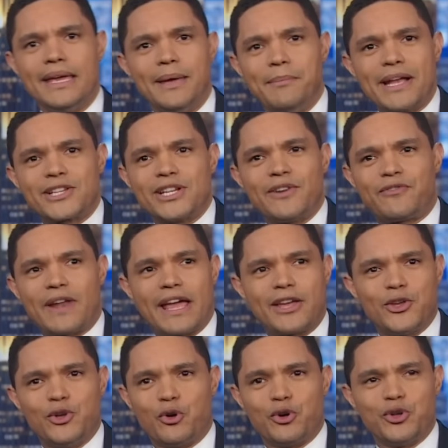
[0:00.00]
imagine if like
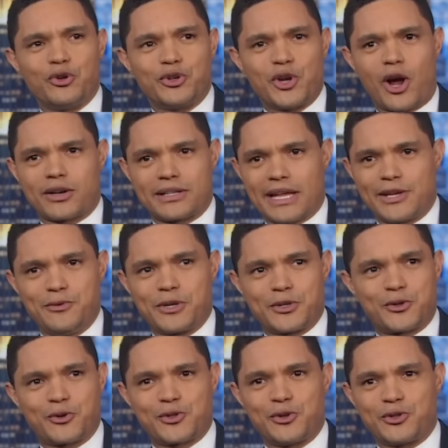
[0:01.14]
your doctor, like you want
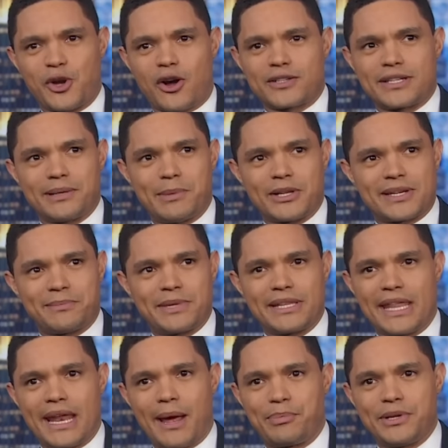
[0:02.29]
to talk to your doctor about something
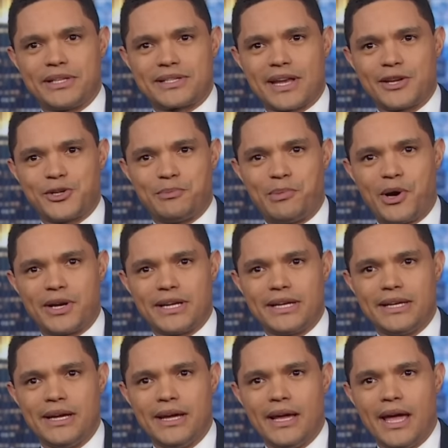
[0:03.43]
that happened inside your body,
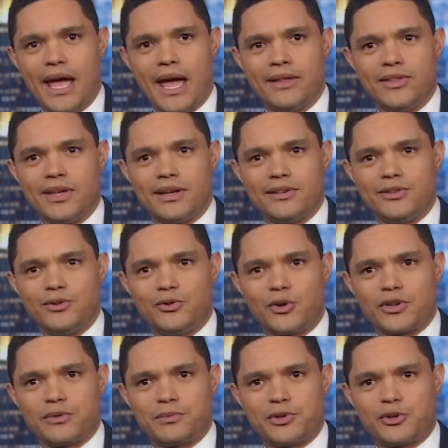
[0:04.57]
and then
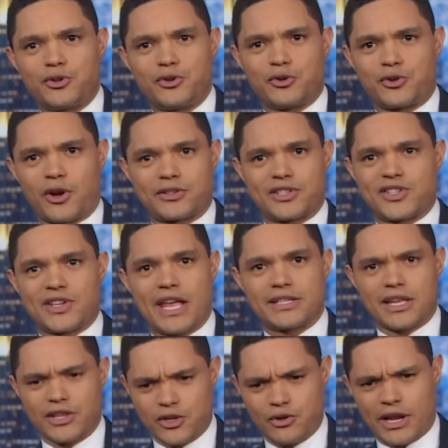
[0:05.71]
your doctor scans,
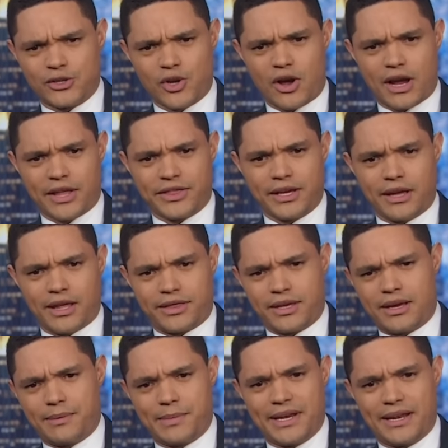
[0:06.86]
and then you're like, doc, I think
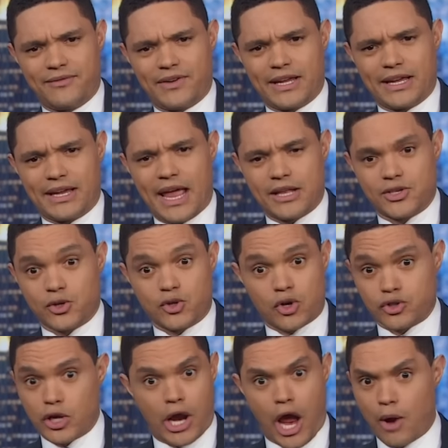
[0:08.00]
I might have like a cancer. Your
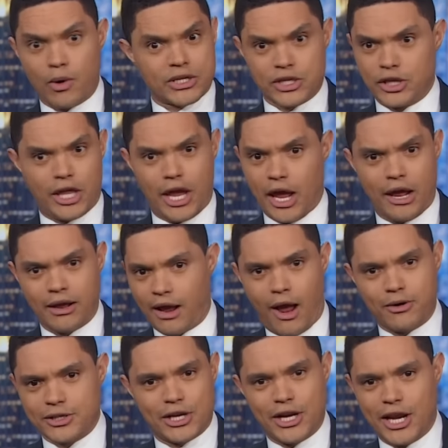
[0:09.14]
doctor's like, I wasn't there. I
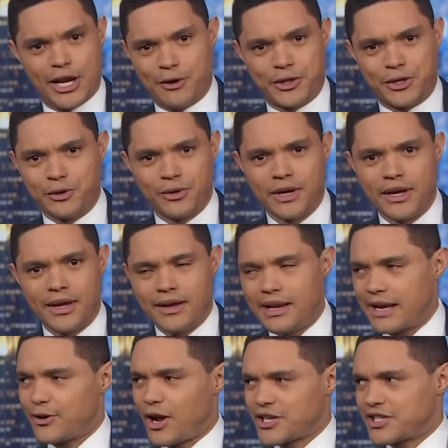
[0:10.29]
wasn't eating with you. You're like, no, I